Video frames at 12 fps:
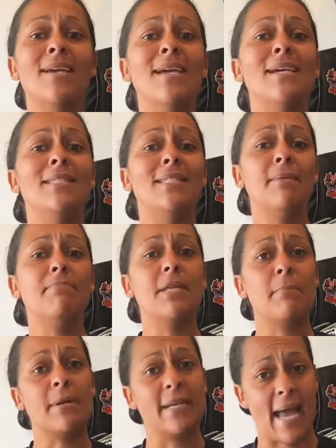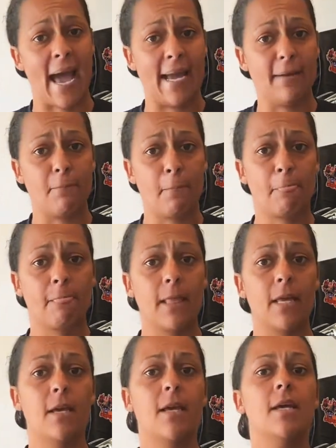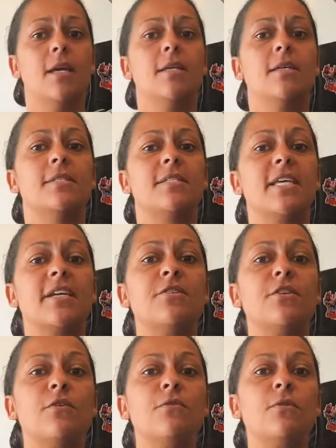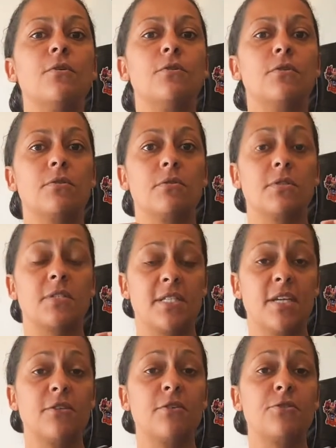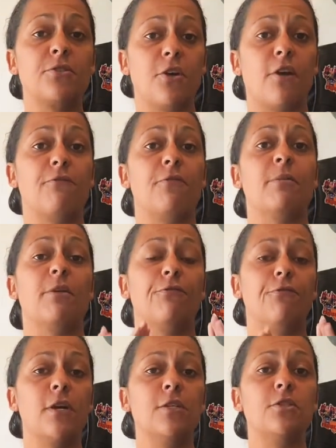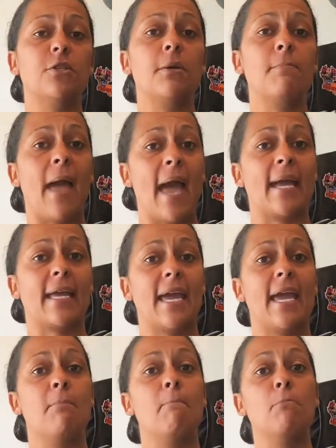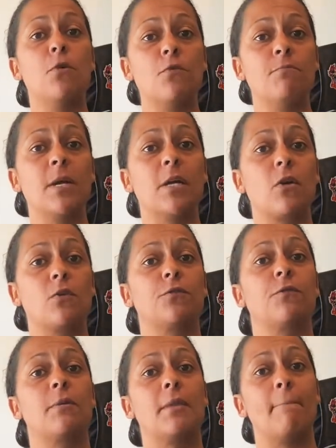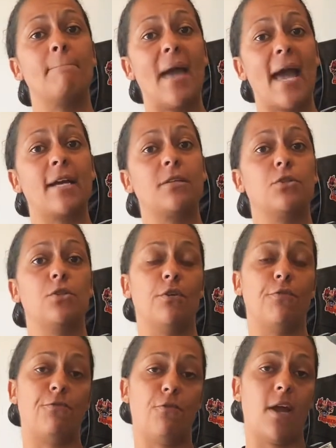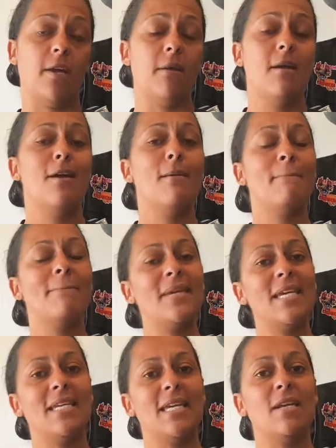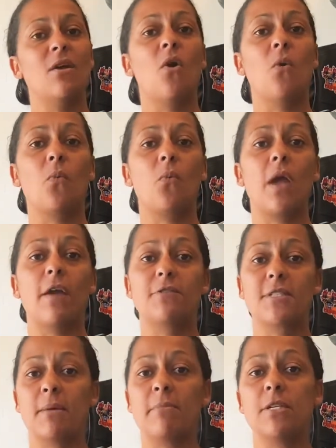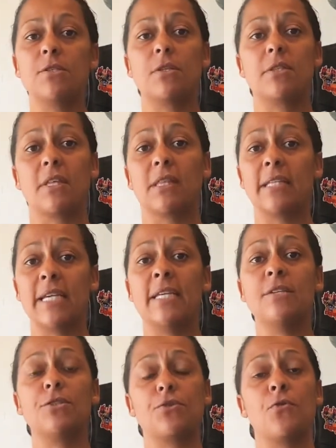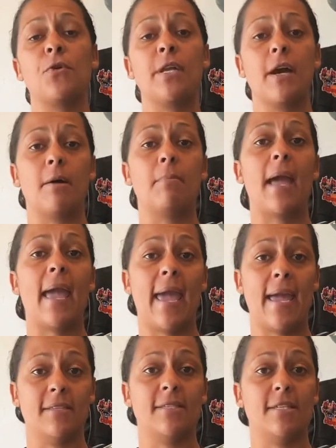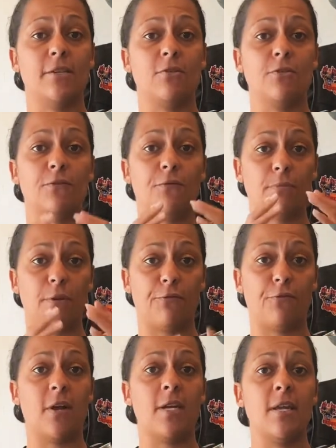Tip number 9, signals start from the front to the back, and movement goes from the back to the front. Meaning, if the lead is throwing up hand signals from the front,